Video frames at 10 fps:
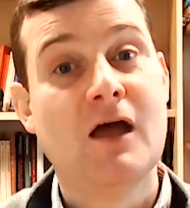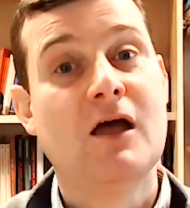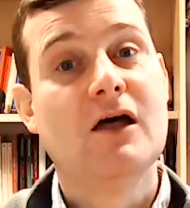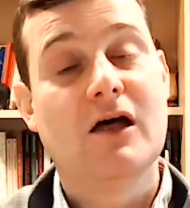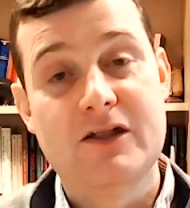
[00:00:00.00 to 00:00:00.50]

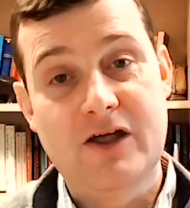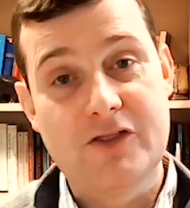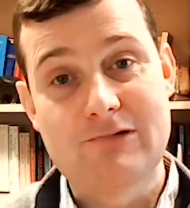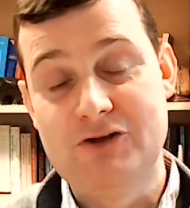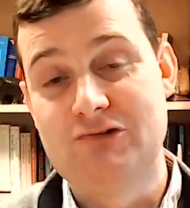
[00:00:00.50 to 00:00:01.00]
Another
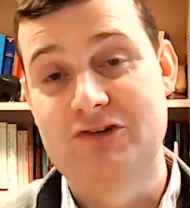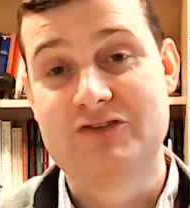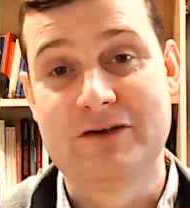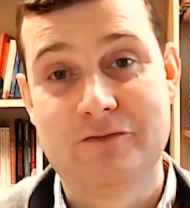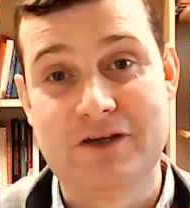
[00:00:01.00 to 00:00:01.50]
interesting
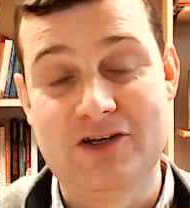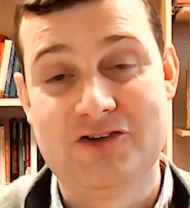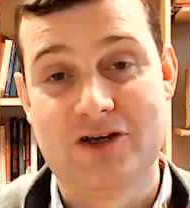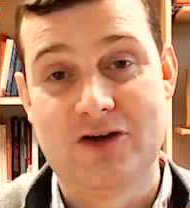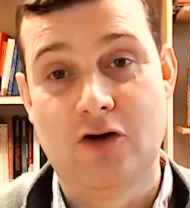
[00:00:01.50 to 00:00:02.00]
feature
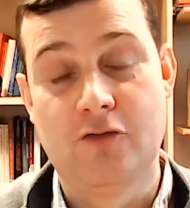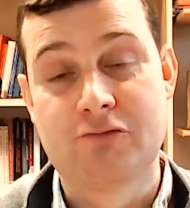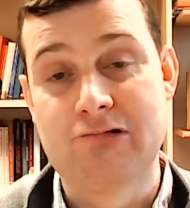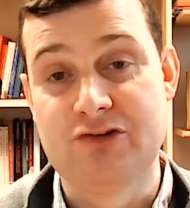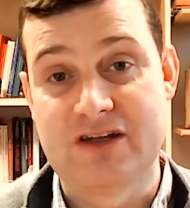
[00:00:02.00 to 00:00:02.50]
of
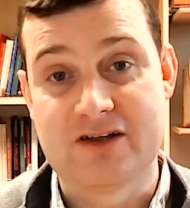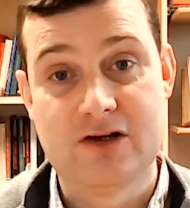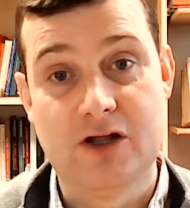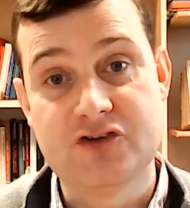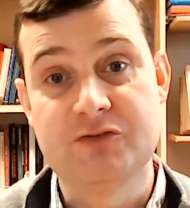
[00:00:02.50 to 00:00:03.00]
Crusader
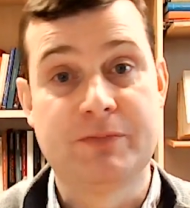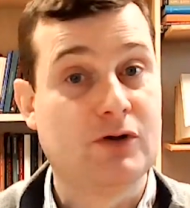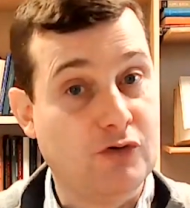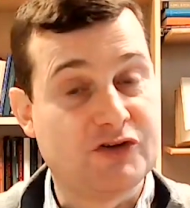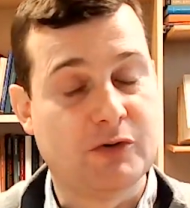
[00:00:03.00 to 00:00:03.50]
castles, but
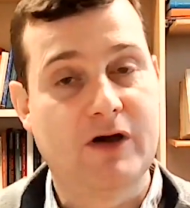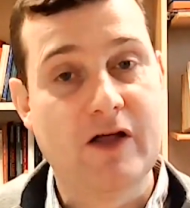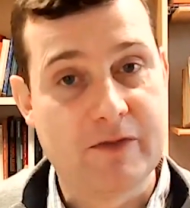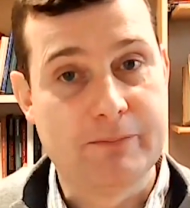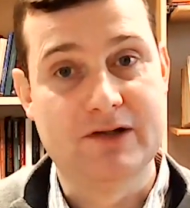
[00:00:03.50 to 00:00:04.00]
also of other
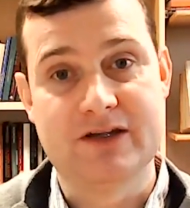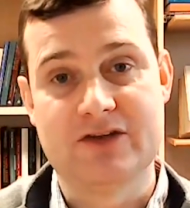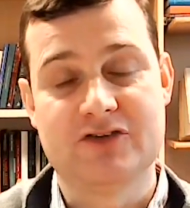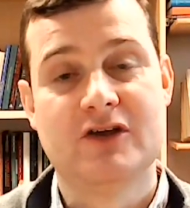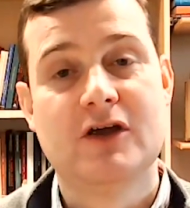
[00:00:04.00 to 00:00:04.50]
buildings
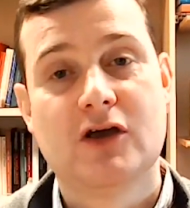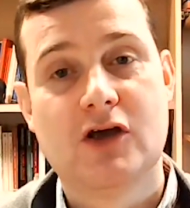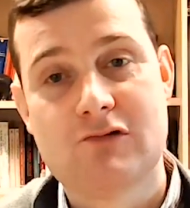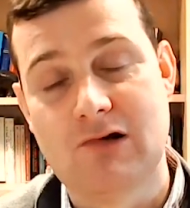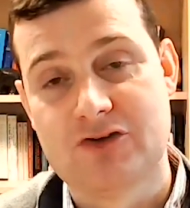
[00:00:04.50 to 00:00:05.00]

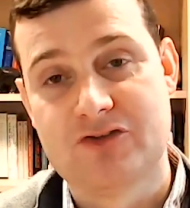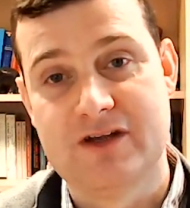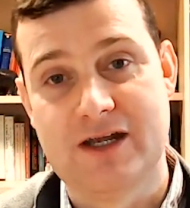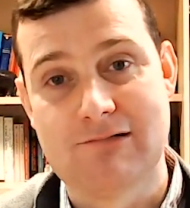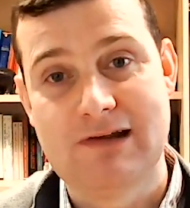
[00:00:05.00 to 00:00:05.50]
across the
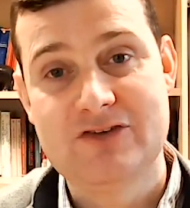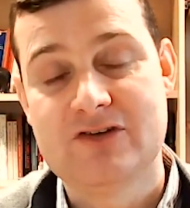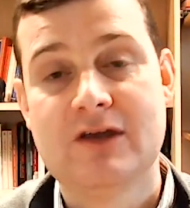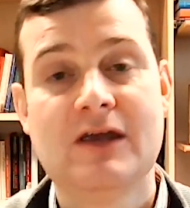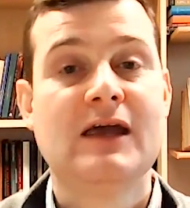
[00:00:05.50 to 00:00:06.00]
Near East,
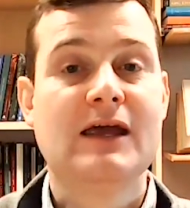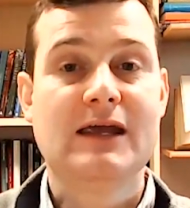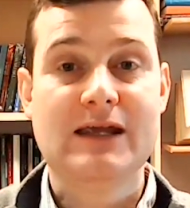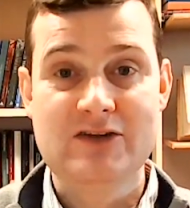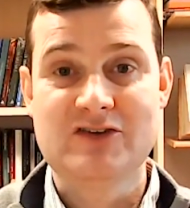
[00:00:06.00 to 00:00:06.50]

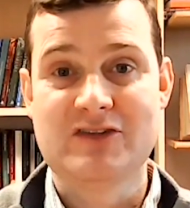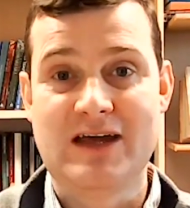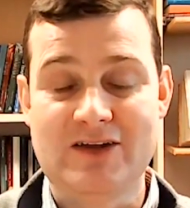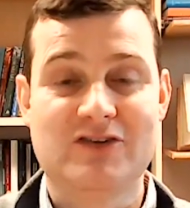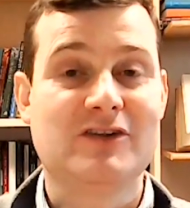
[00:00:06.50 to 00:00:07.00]
is that
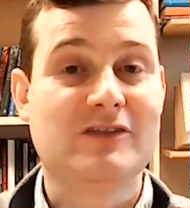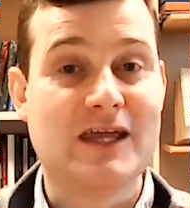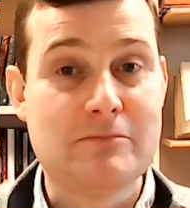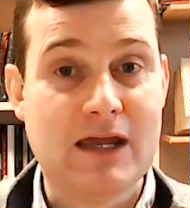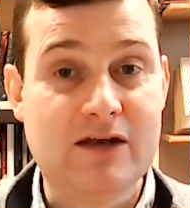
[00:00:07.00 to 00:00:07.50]
they
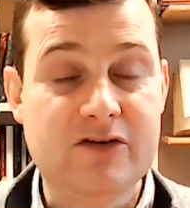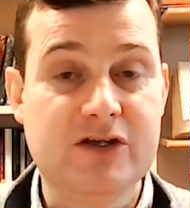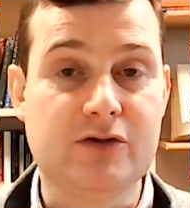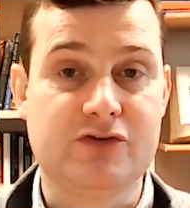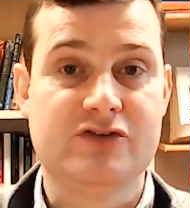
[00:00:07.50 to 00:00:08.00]
made
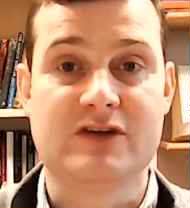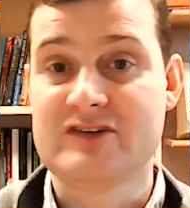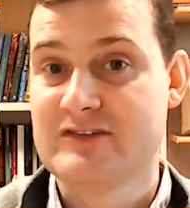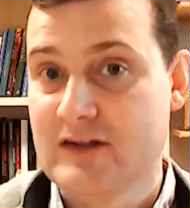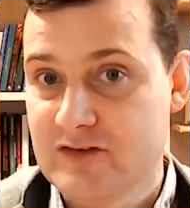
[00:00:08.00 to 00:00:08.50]
use,
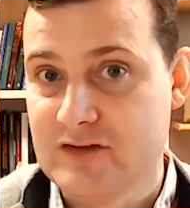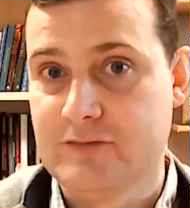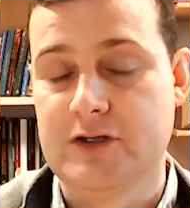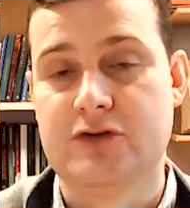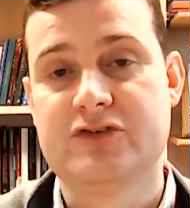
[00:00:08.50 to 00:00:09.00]
extensive
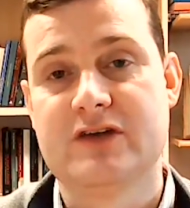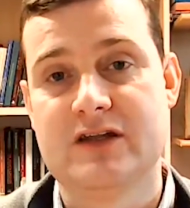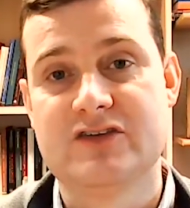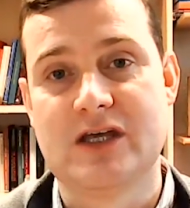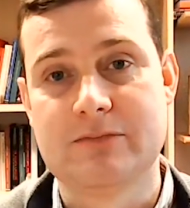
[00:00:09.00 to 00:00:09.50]
use in
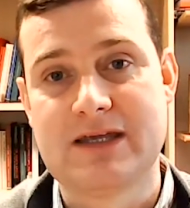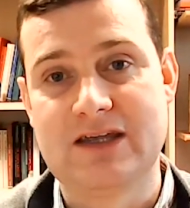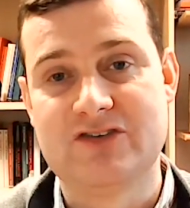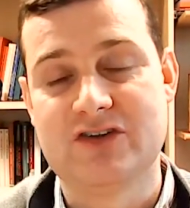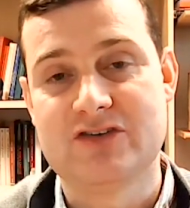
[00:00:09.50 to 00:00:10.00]
some
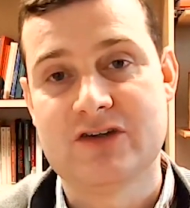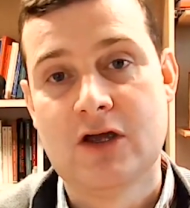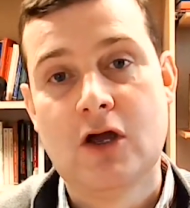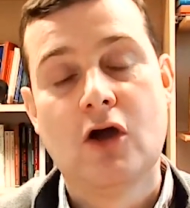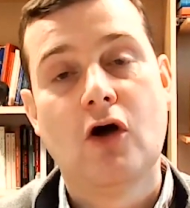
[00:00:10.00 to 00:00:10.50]
cases,
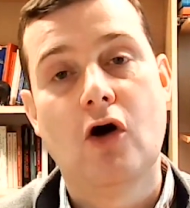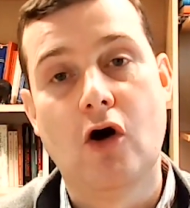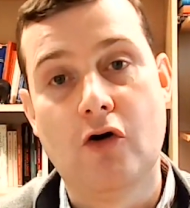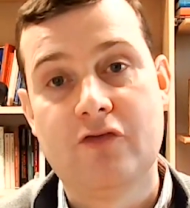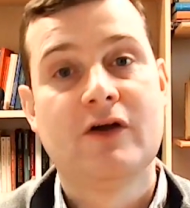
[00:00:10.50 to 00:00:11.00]

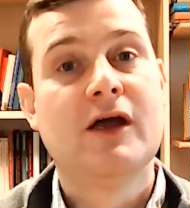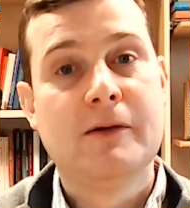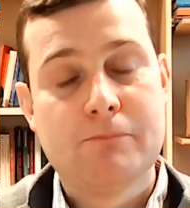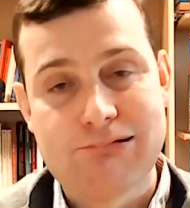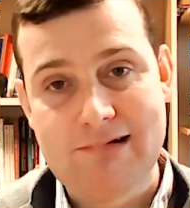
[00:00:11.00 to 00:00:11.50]
of
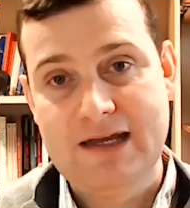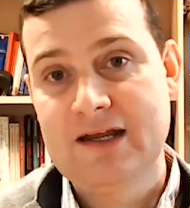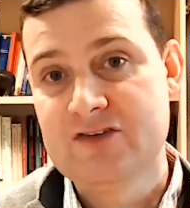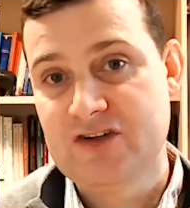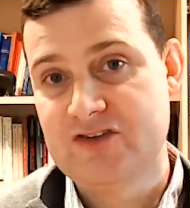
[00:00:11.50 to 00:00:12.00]

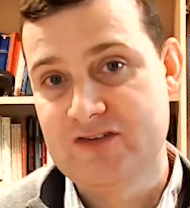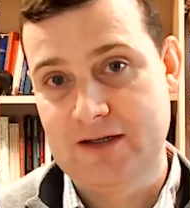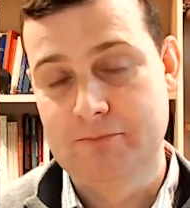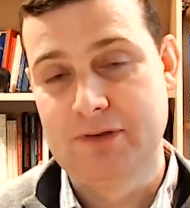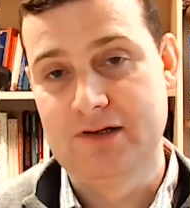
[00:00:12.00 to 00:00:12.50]
pre-existing
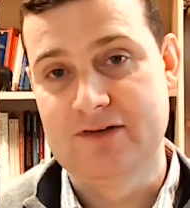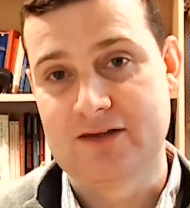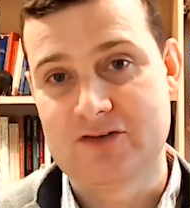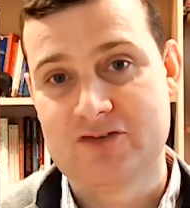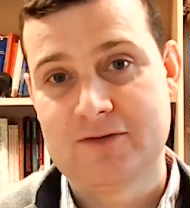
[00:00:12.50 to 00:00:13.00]
buildings.